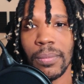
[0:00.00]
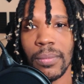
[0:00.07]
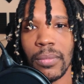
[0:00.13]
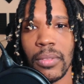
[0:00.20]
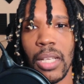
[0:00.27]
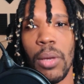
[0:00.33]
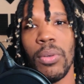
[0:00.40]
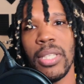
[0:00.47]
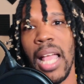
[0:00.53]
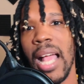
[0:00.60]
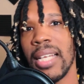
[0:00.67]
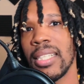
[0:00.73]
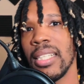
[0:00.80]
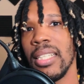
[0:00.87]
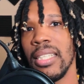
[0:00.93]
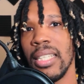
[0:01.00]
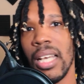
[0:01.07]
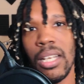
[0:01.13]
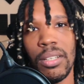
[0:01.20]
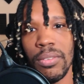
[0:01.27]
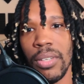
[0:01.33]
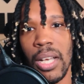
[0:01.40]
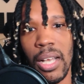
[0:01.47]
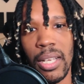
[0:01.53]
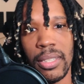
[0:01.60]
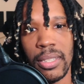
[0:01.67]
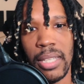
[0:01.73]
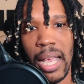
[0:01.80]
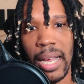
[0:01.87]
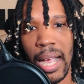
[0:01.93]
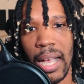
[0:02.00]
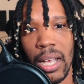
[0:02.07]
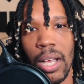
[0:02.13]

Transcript: it was actually none of us that got caught.